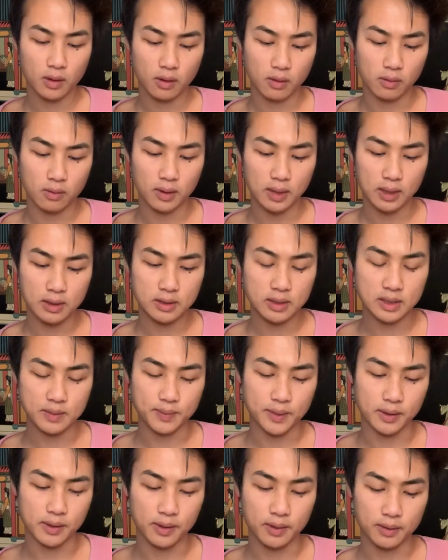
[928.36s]
What else,
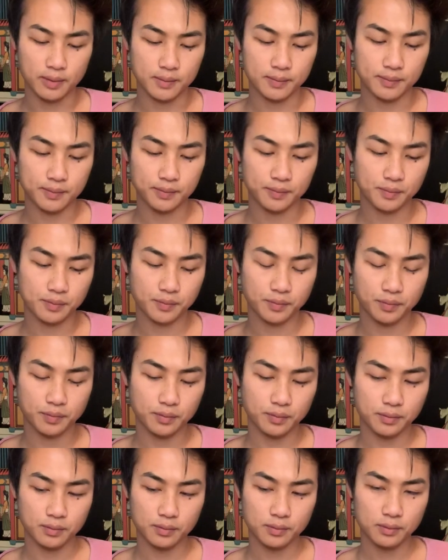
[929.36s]
Spirit?
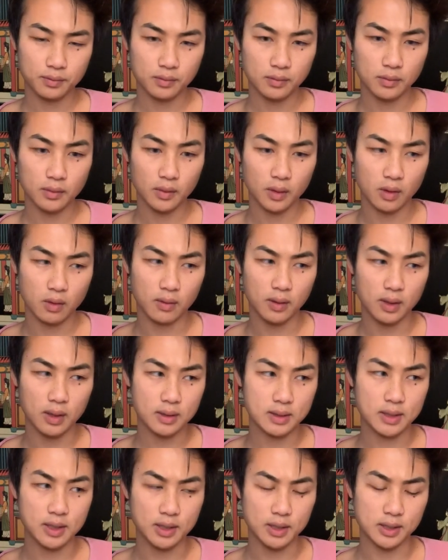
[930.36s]
What
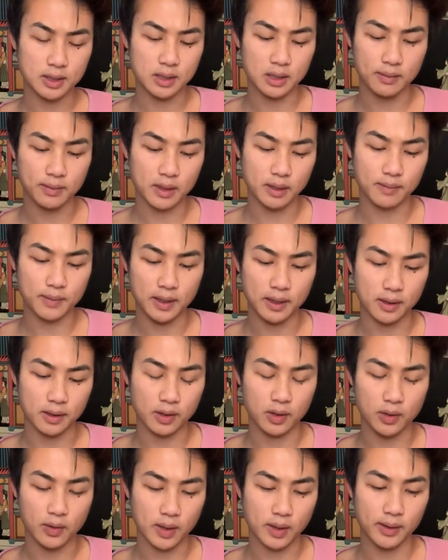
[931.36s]
else can you tell me about
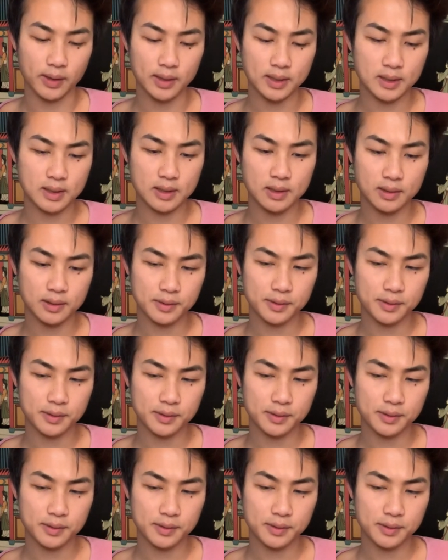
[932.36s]
Aquarius?